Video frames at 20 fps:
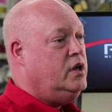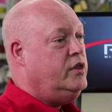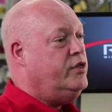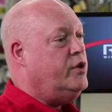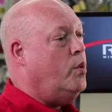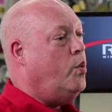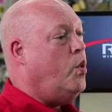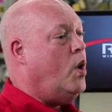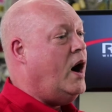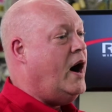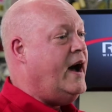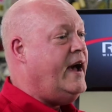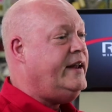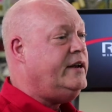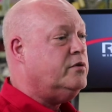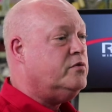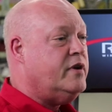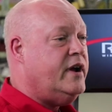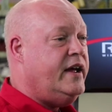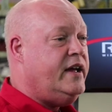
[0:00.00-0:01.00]
The wide
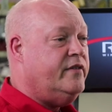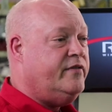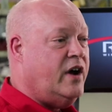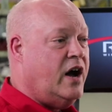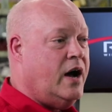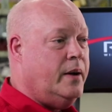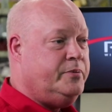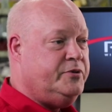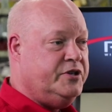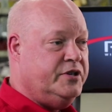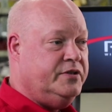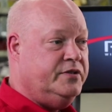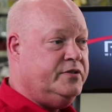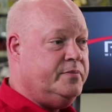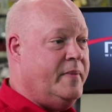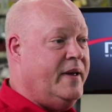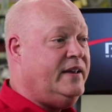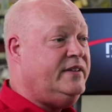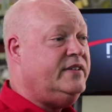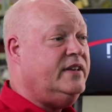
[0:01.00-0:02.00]
array of options
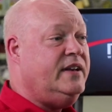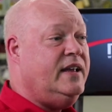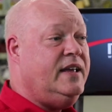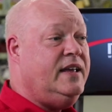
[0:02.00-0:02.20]
makes it